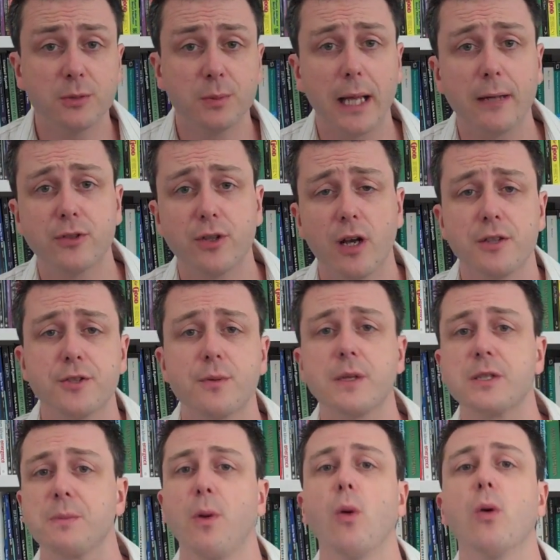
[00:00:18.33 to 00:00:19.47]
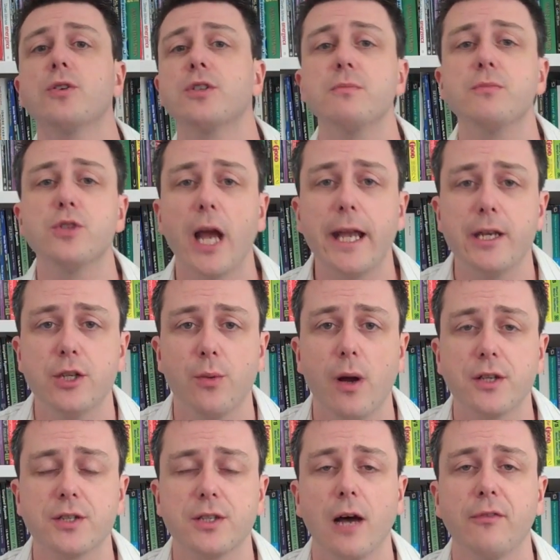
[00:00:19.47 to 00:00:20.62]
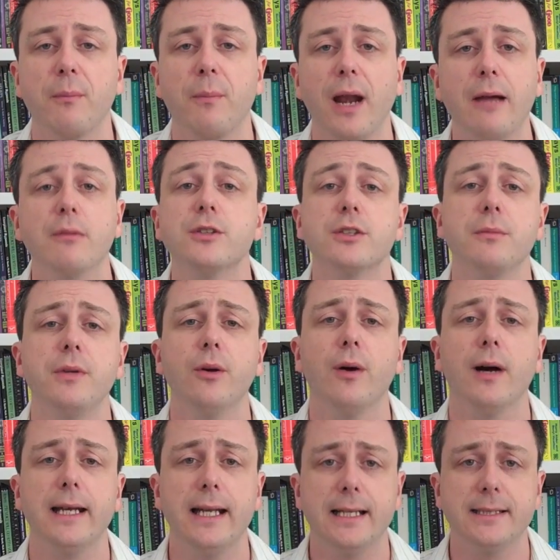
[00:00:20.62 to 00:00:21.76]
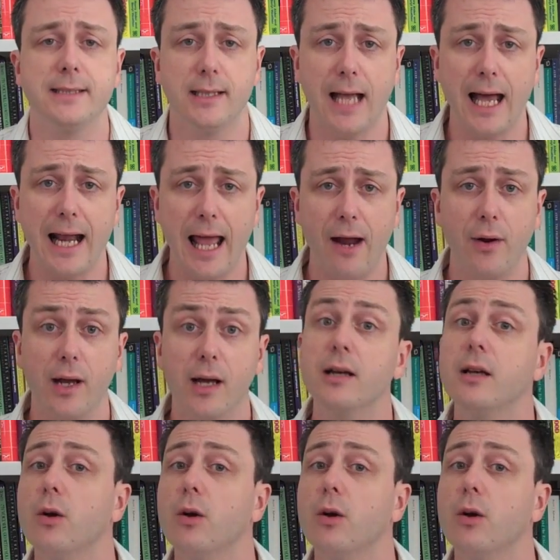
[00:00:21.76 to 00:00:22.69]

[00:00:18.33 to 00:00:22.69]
Without Trance to explore some change work stuff and play with some new ideas in that area,